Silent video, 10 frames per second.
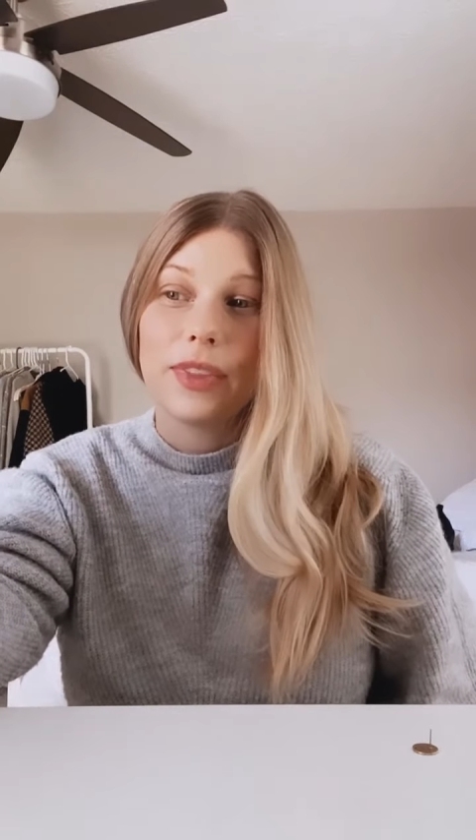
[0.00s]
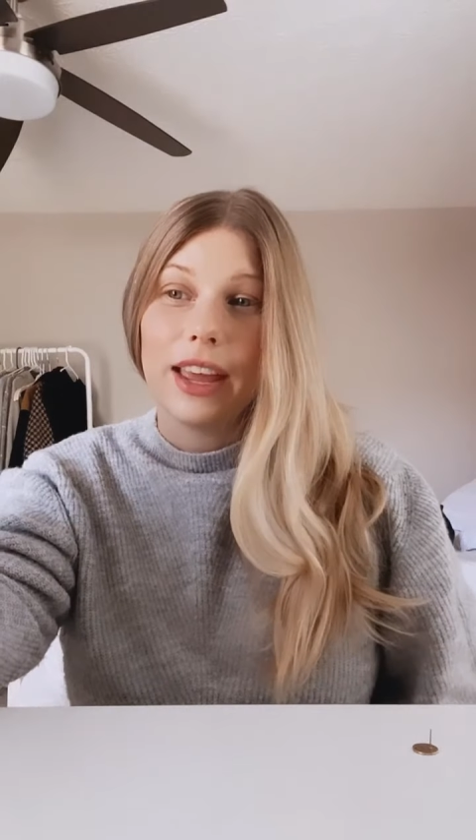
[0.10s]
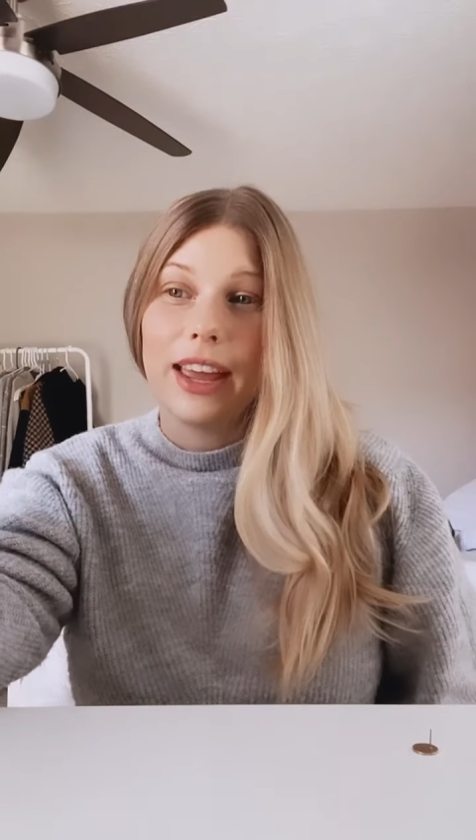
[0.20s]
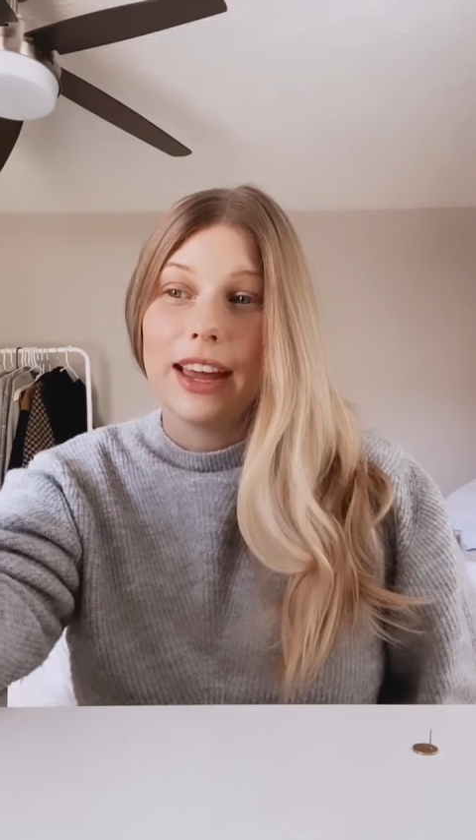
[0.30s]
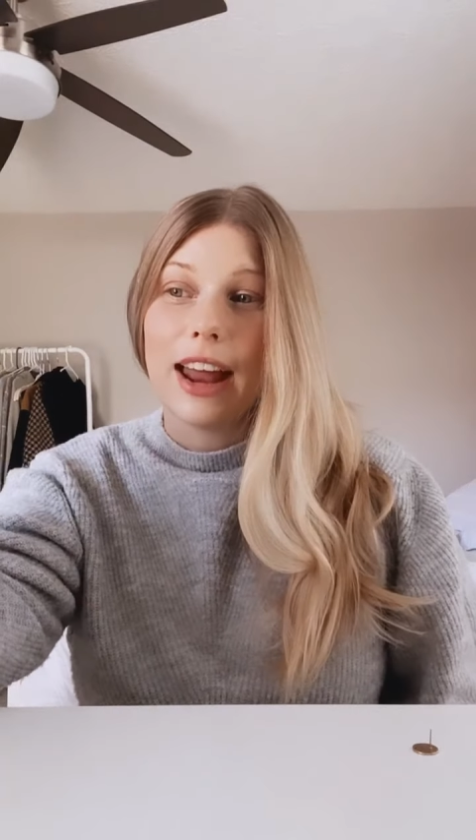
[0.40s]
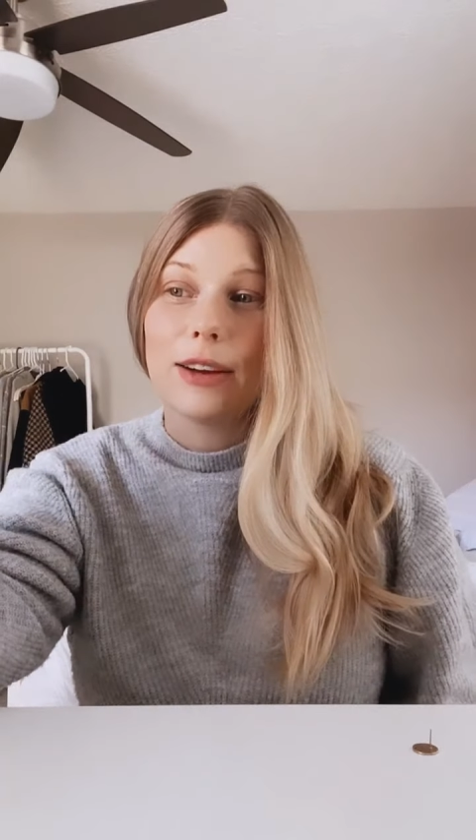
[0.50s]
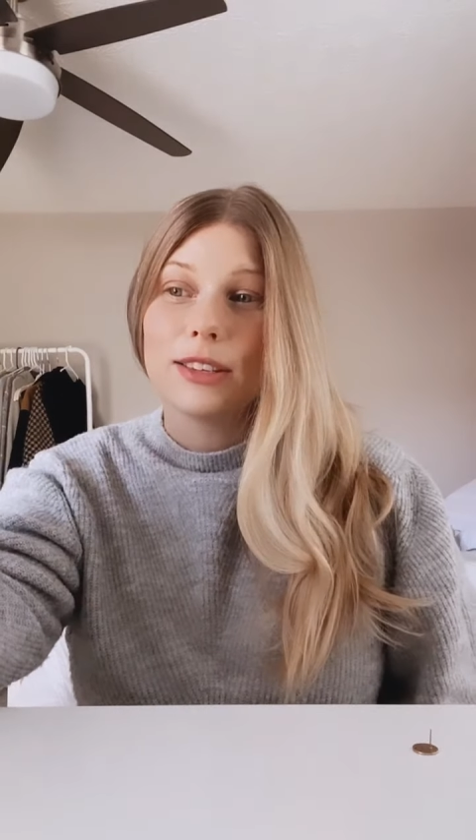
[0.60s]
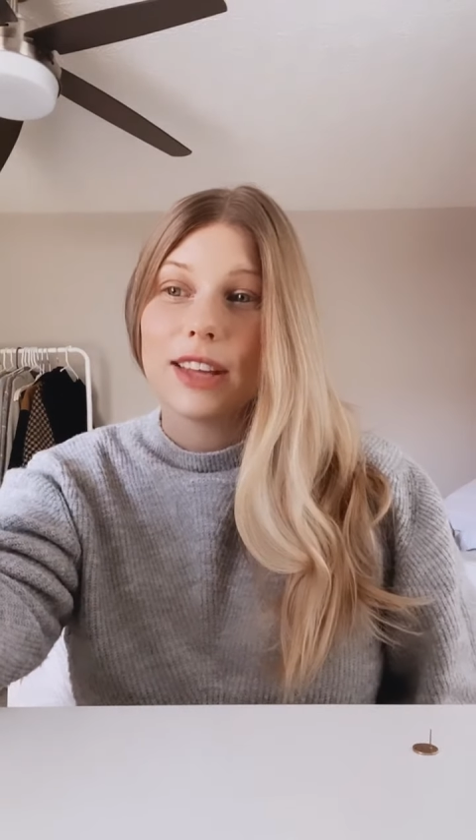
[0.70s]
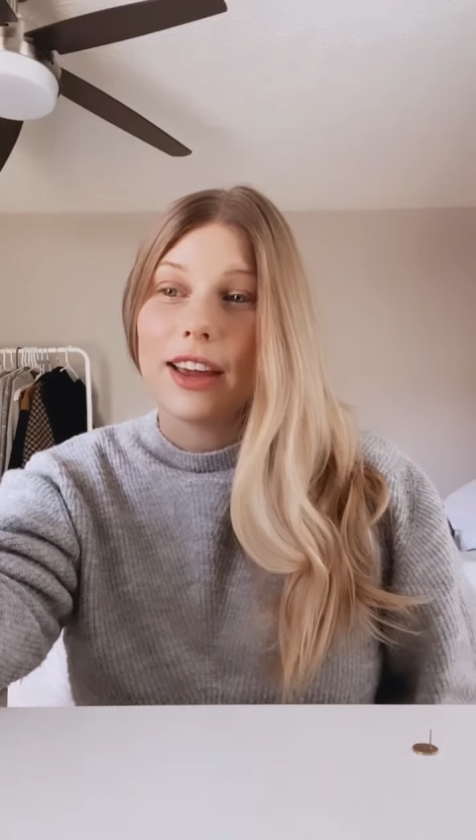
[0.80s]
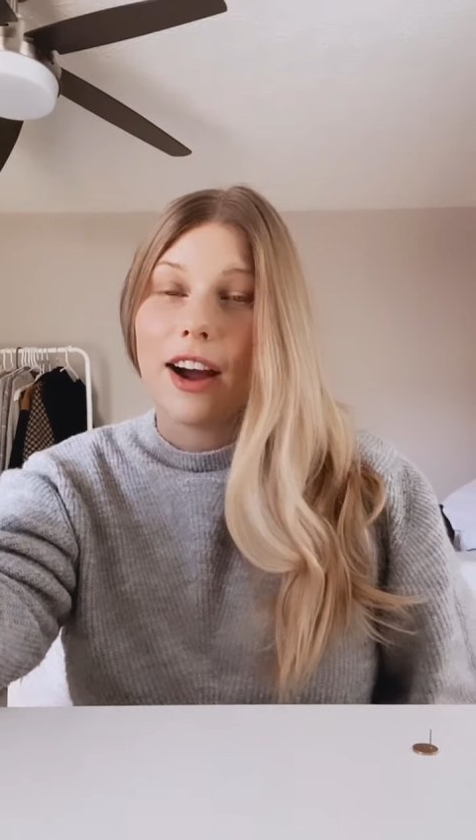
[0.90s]
And I
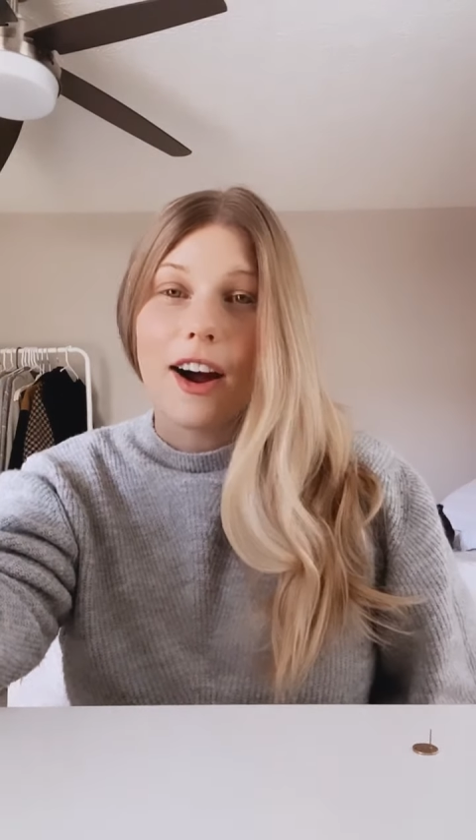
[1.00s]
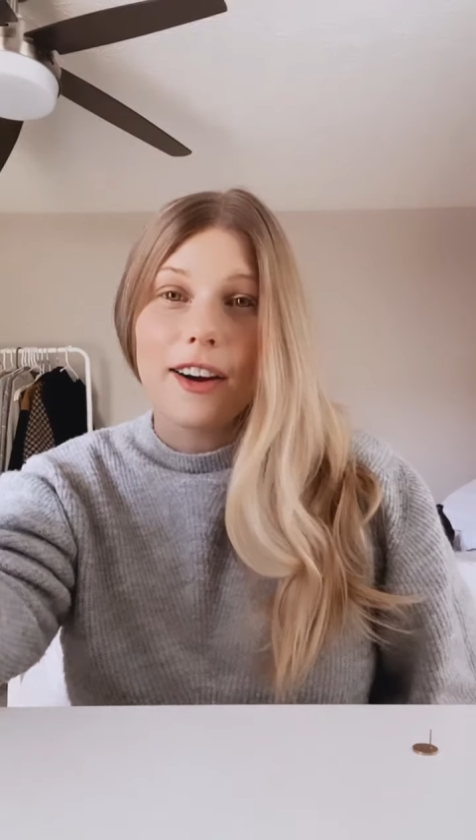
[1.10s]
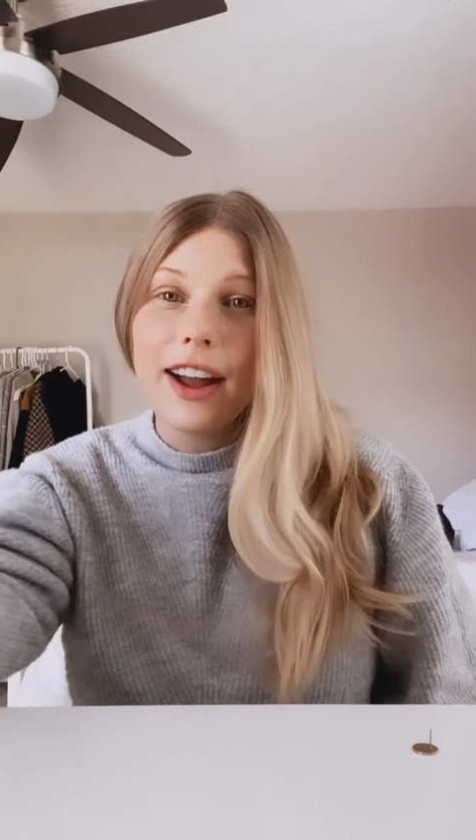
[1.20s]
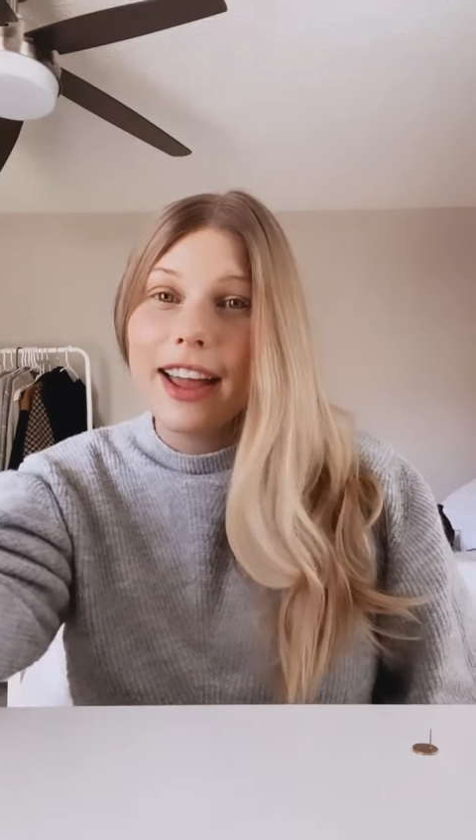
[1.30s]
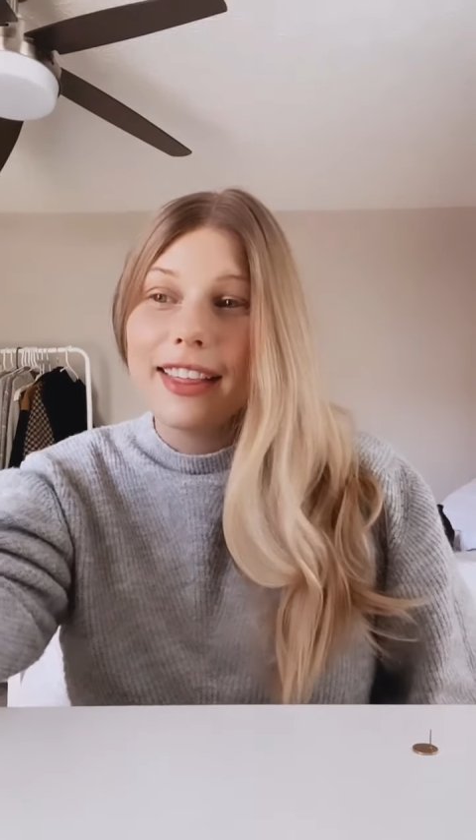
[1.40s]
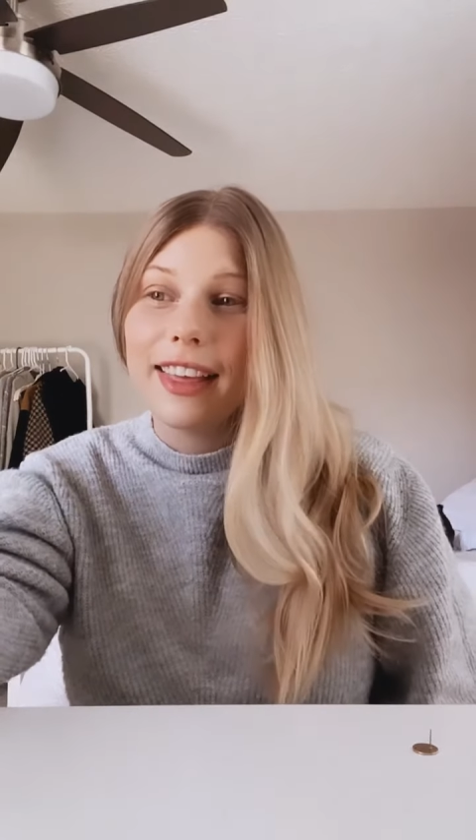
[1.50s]
was like, all right,